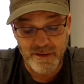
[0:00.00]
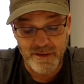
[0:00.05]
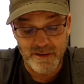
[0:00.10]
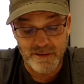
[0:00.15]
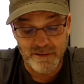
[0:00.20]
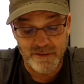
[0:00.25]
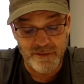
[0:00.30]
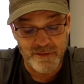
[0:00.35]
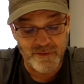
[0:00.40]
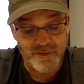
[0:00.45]

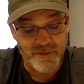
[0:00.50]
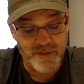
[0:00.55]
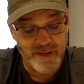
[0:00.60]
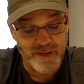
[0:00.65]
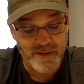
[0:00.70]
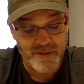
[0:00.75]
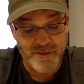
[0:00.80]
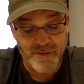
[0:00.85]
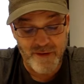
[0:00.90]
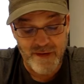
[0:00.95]
looks
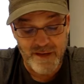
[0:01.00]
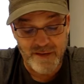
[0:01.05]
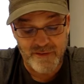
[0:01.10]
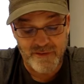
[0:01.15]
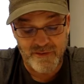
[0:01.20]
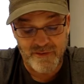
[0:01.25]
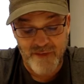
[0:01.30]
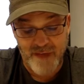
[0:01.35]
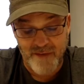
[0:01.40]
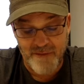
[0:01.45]
like grade
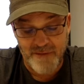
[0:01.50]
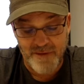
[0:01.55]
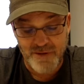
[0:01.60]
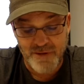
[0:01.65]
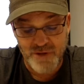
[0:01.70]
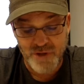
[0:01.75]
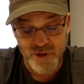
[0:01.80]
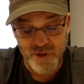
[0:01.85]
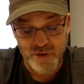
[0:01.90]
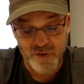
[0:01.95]
7
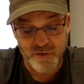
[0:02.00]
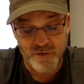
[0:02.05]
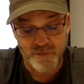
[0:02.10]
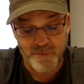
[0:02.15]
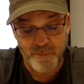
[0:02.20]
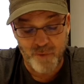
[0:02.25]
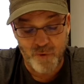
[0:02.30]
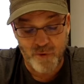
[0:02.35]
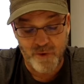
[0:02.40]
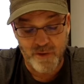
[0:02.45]
chose
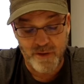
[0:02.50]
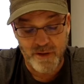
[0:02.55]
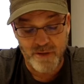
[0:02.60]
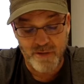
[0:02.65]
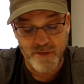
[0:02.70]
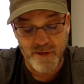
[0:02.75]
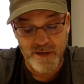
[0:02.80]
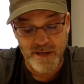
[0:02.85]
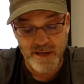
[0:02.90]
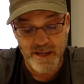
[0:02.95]
more than
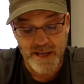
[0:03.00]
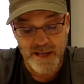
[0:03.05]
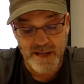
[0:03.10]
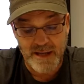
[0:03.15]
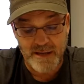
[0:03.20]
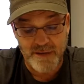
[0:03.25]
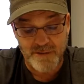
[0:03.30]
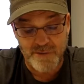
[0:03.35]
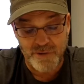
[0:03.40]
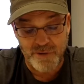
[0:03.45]
grade
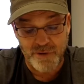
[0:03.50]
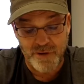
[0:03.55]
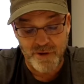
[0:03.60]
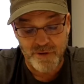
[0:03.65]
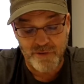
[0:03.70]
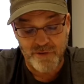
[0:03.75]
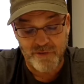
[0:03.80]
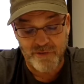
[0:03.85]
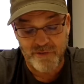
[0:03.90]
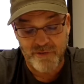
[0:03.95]
8, if you
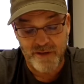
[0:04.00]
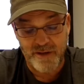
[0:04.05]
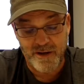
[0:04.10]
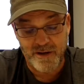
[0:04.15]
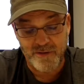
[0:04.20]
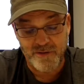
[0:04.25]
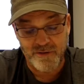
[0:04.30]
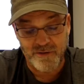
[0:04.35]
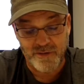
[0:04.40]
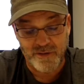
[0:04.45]
notice there,
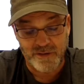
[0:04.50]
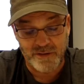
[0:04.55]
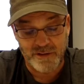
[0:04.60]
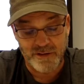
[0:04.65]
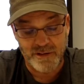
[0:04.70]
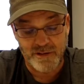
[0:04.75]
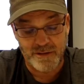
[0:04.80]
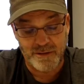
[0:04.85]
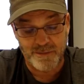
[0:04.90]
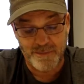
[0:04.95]
just a
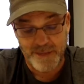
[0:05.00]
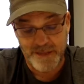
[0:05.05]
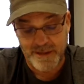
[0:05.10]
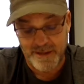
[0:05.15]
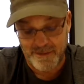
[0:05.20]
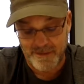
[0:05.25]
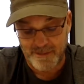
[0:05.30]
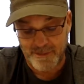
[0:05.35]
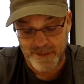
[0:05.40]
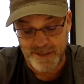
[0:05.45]
little
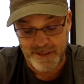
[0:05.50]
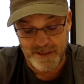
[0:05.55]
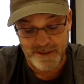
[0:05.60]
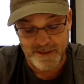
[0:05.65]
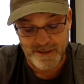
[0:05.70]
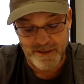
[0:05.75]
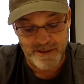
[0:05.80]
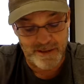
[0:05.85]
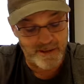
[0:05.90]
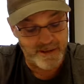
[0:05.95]
bit, but it
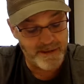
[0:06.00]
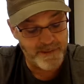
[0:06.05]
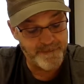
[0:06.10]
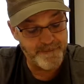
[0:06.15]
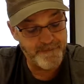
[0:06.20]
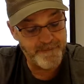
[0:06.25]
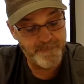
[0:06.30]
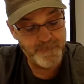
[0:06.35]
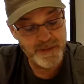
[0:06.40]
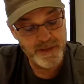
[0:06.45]
did.
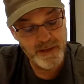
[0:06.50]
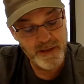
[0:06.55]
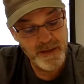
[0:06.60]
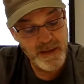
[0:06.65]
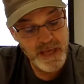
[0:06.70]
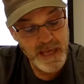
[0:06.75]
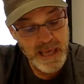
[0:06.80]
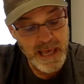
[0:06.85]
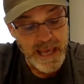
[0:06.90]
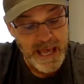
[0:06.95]

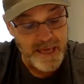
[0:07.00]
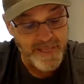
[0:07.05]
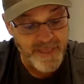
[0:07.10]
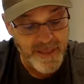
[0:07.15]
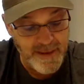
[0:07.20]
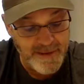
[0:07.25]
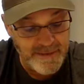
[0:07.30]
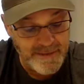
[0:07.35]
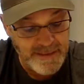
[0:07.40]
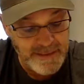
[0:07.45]
And
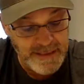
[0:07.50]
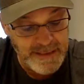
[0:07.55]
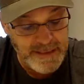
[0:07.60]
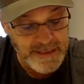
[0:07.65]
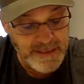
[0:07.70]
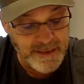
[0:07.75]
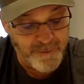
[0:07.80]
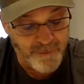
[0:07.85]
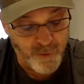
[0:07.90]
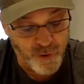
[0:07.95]
then
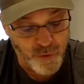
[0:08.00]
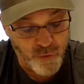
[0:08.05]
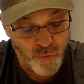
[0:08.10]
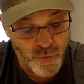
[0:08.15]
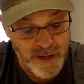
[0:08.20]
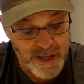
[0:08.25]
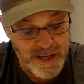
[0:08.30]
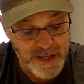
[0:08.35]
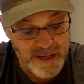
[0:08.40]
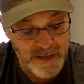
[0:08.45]
D,
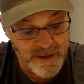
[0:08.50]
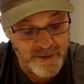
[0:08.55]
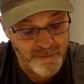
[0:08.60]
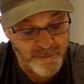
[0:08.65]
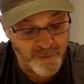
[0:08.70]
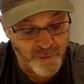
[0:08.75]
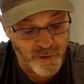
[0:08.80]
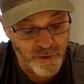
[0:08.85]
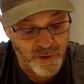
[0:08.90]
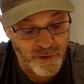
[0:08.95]

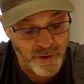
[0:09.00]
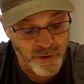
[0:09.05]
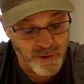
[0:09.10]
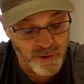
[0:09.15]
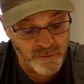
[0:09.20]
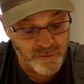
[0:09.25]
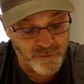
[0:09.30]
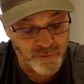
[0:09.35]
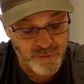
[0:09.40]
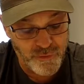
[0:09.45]

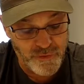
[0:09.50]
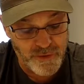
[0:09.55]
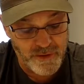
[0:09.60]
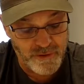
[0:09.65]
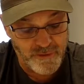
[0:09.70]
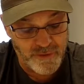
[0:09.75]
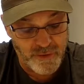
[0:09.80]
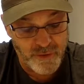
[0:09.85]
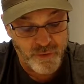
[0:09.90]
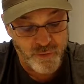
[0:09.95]
for
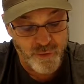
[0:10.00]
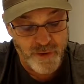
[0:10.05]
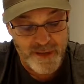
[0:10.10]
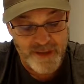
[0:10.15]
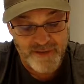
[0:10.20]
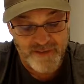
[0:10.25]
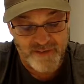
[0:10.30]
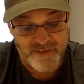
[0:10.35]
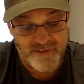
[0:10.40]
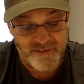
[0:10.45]
students in
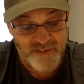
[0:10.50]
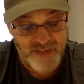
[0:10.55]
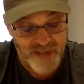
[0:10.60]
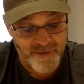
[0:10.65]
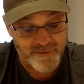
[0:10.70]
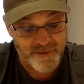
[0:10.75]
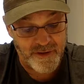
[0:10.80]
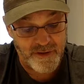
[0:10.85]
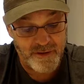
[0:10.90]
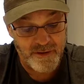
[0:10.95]
grade
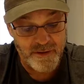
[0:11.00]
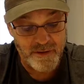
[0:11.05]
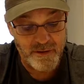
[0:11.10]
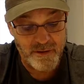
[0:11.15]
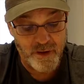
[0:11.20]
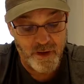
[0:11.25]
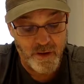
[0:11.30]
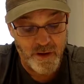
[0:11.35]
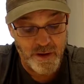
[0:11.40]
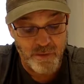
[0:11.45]
7,
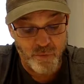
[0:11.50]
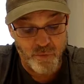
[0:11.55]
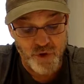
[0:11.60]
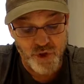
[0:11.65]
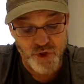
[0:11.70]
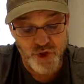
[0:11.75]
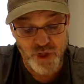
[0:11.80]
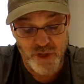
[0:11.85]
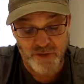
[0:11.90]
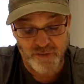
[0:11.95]
all right, we're
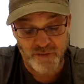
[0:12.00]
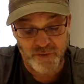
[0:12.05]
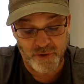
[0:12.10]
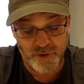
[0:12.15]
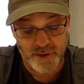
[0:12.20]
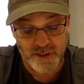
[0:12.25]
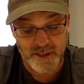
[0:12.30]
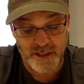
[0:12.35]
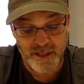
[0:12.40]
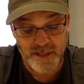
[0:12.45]
just
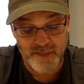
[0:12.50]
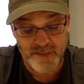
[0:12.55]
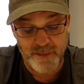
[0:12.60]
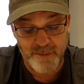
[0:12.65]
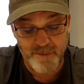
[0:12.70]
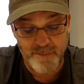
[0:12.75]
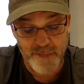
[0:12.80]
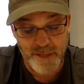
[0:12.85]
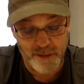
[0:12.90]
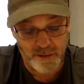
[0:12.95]
looking at the
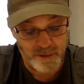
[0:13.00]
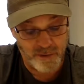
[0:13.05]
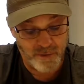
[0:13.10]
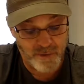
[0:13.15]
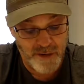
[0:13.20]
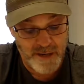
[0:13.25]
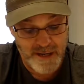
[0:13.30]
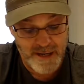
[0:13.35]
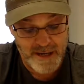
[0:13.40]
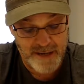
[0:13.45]
middle
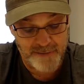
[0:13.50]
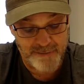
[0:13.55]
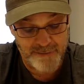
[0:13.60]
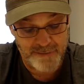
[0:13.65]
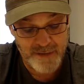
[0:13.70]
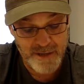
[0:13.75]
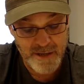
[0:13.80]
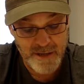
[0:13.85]
graph,